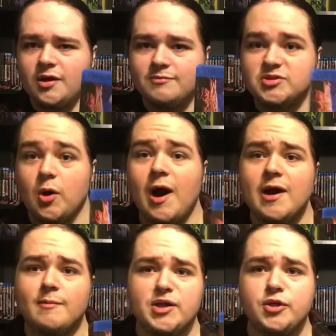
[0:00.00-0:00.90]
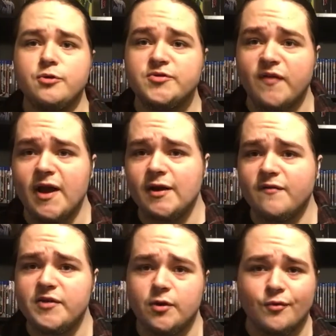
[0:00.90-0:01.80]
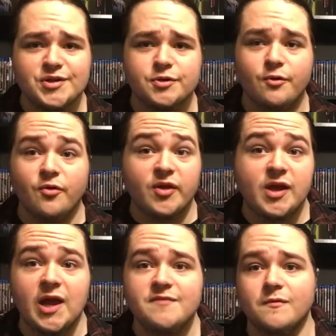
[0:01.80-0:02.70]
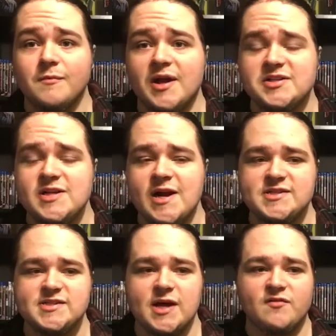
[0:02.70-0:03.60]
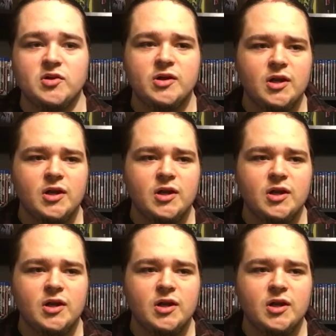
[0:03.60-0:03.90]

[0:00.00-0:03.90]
So I am a huge fan of the original The Gate from 1987.